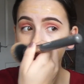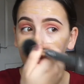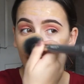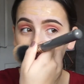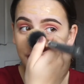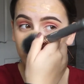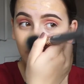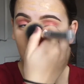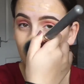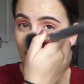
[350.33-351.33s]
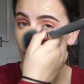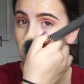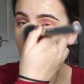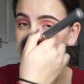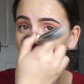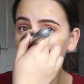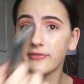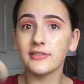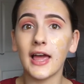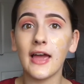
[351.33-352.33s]
Like, I just feel like
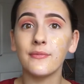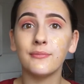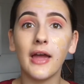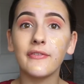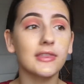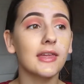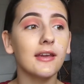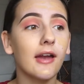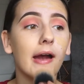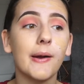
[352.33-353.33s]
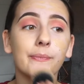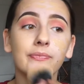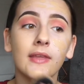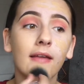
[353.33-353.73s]
I've let everything go.